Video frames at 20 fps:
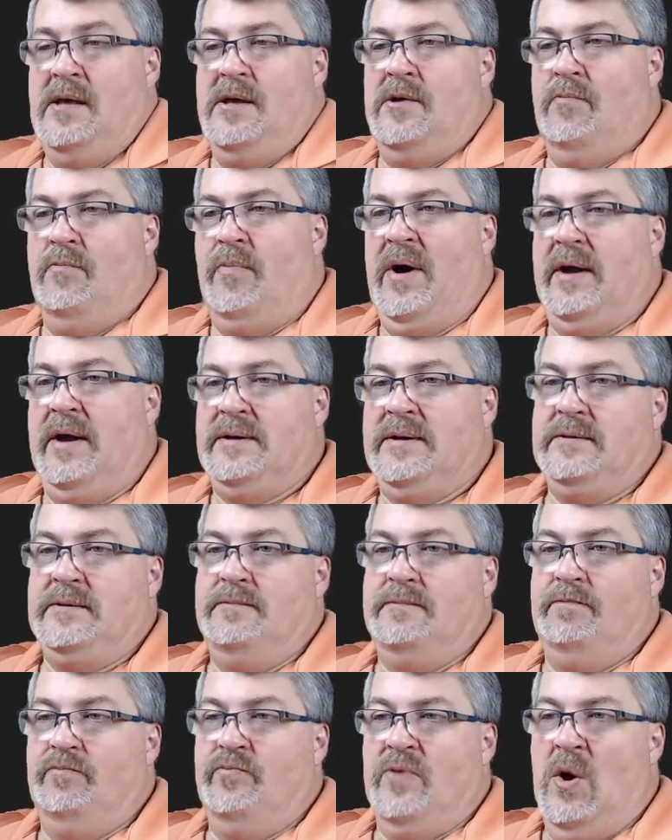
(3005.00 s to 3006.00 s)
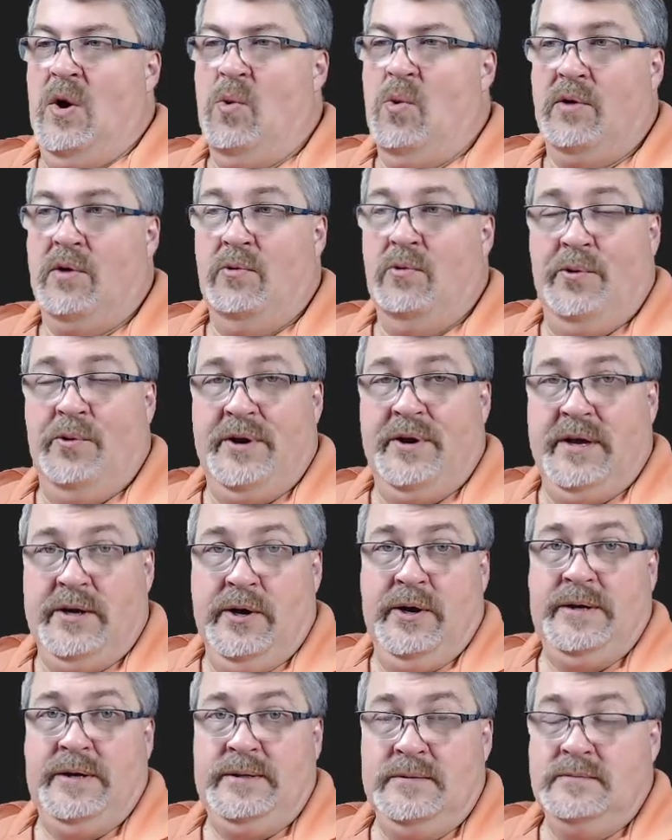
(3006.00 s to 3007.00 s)
But I worked with what I
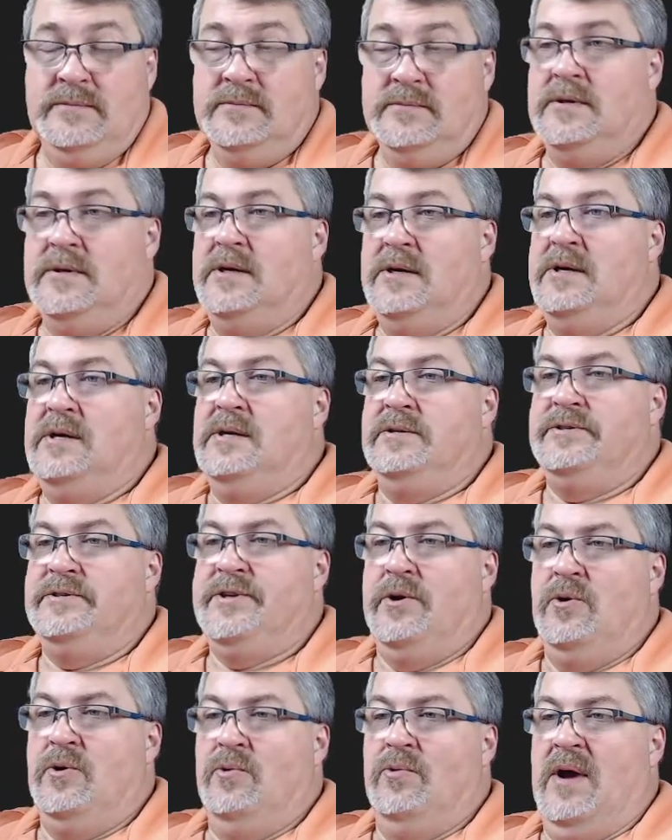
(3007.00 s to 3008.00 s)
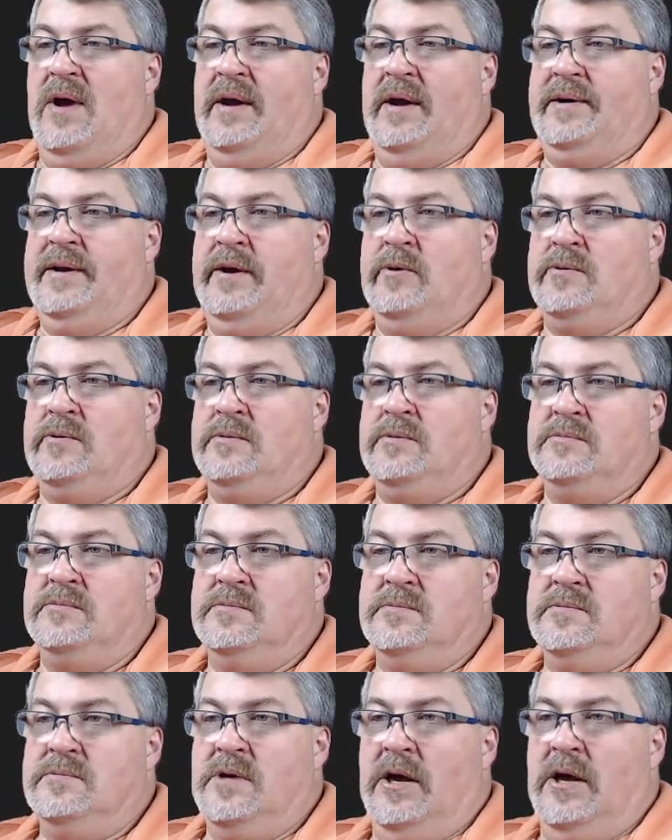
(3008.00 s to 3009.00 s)
could. So right now,
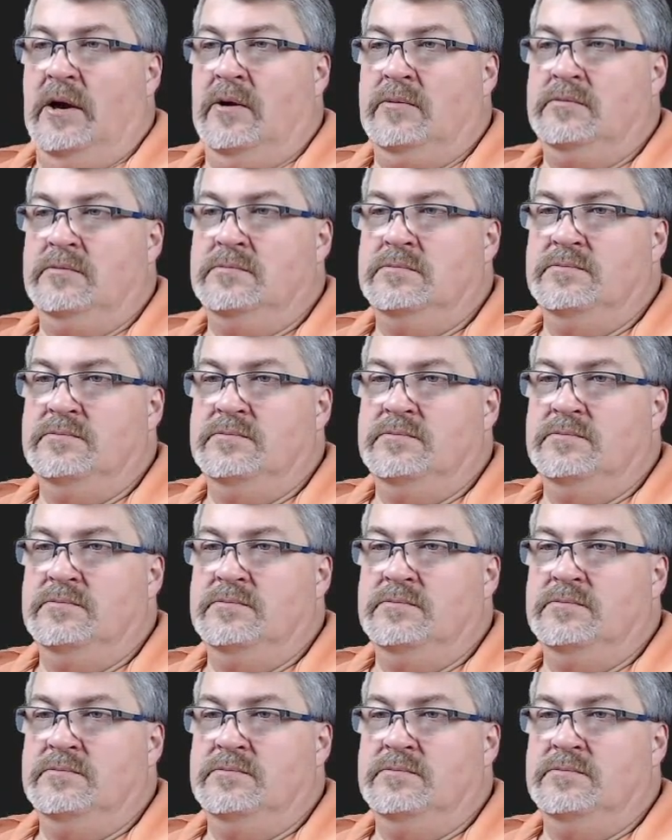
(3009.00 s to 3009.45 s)
the